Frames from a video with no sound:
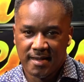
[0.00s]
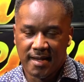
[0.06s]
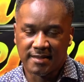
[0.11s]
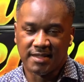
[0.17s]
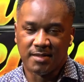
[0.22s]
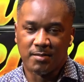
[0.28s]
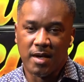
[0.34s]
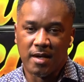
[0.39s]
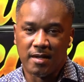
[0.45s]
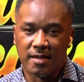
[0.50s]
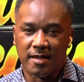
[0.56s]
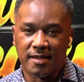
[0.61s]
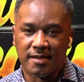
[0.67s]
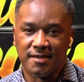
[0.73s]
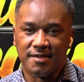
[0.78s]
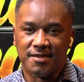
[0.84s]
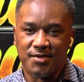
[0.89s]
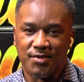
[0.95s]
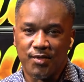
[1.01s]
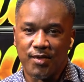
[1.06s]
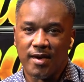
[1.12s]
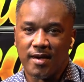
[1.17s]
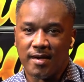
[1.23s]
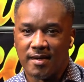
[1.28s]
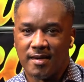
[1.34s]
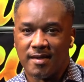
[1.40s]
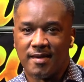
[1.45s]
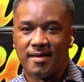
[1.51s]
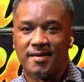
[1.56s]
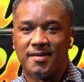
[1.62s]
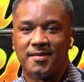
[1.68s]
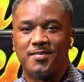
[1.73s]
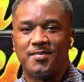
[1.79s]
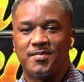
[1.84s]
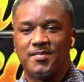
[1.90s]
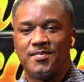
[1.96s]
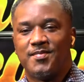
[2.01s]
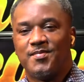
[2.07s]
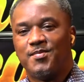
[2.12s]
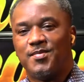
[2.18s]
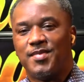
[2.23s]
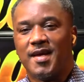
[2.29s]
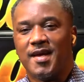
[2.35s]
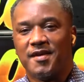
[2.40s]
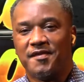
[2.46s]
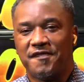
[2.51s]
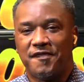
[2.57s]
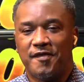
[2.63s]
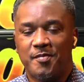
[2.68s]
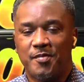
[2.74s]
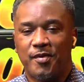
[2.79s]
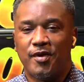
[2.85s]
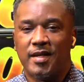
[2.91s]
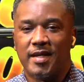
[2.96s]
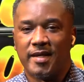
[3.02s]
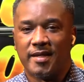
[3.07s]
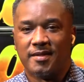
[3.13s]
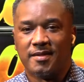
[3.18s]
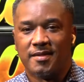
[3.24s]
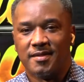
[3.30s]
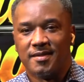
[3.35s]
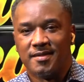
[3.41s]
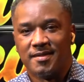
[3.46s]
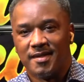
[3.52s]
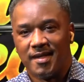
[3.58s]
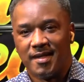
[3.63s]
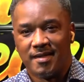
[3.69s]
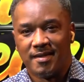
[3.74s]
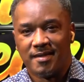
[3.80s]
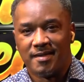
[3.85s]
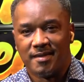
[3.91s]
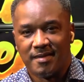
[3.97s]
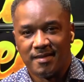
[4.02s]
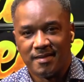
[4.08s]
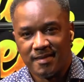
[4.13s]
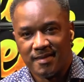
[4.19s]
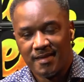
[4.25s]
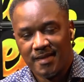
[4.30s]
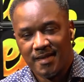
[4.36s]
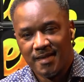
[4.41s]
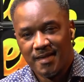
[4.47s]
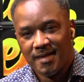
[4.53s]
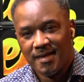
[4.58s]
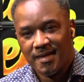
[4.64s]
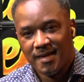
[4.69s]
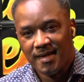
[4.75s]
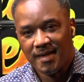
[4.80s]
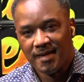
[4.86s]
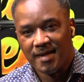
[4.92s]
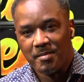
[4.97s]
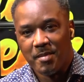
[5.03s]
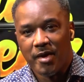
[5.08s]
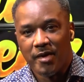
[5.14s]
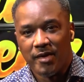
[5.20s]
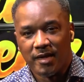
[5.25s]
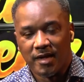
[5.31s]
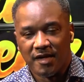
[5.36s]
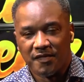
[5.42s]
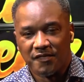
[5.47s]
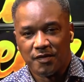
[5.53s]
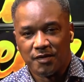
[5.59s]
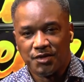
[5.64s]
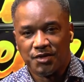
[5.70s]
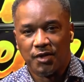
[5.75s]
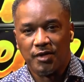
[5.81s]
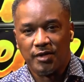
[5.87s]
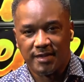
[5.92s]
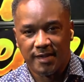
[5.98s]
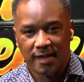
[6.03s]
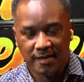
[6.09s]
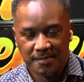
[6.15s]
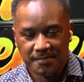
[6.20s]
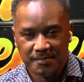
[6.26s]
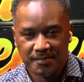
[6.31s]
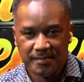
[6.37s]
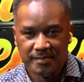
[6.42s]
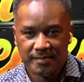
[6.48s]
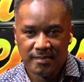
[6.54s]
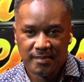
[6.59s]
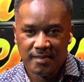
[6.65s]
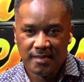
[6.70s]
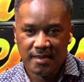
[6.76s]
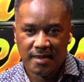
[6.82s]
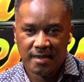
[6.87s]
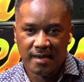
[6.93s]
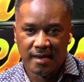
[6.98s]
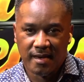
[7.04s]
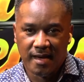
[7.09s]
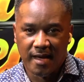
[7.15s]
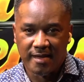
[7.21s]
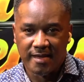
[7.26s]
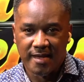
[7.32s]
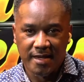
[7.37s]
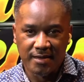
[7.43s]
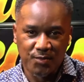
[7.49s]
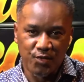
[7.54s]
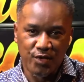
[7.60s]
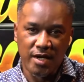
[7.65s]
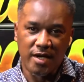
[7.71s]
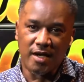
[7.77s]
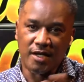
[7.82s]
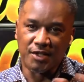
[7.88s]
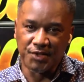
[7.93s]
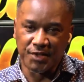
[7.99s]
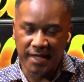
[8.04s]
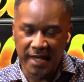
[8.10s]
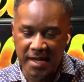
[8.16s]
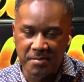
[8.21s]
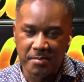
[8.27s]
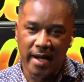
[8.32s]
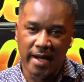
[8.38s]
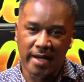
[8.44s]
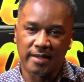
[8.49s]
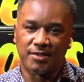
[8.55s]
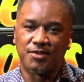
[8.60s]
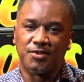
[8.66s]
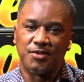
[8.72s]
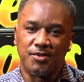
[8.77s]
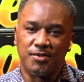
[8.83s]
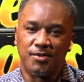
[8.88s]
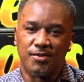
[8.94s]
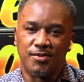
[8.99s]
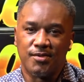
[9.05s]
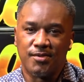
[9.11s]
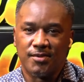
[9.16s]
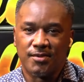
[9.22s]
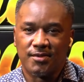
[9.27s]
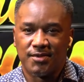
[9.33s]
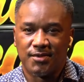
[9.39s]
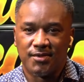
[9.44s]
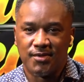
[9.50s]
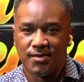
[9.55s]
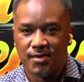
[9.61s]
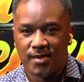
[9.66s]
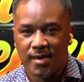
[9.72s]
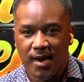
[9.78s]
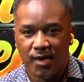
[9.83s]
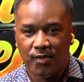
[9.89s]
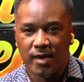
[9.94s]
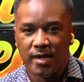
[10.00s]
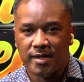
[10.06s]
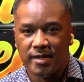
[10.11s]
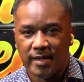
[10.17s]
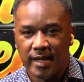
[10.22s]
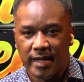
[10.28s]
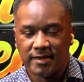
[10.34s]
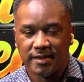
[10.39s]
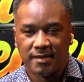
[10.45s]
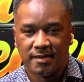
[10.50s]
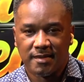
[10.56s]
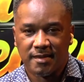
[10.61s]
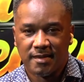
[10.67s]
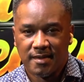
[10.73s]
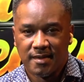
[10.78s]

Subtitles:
Last time I heard, you were playing football in America for Tulsa. And then we heard you came back to Aqua United.